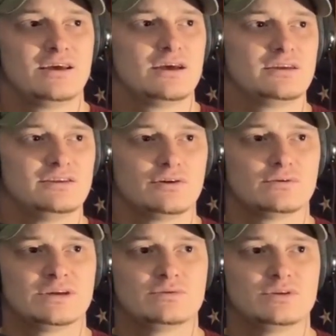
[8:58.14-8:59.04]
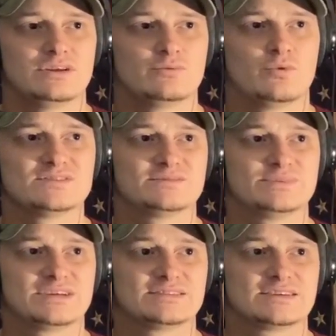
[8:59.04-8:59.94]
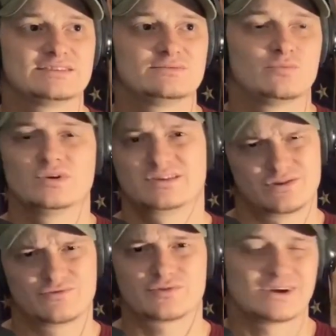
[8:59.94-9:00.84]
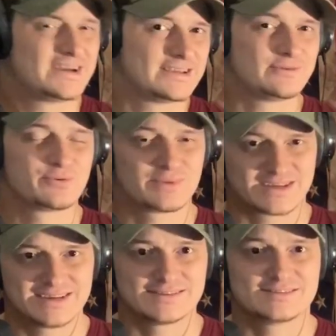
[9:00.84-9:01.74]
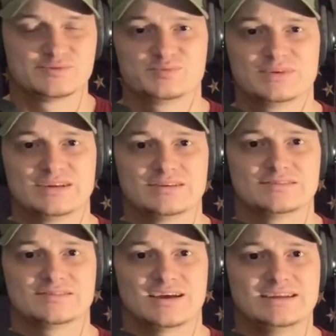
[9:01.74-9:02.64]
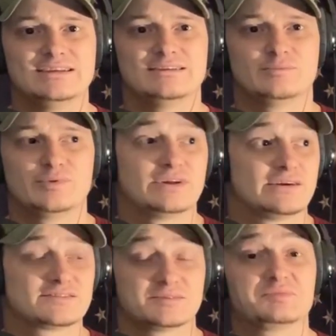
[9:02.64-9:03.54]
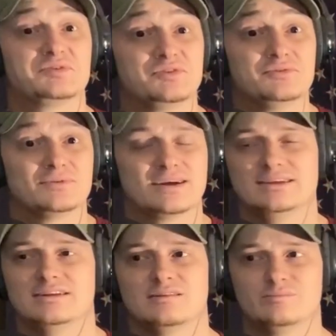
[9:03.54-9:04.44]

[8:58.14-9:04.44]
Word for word: you know, it, it wasn't because I wanted to go for a hike with my kids. It was because I needed to put out something new. I needed to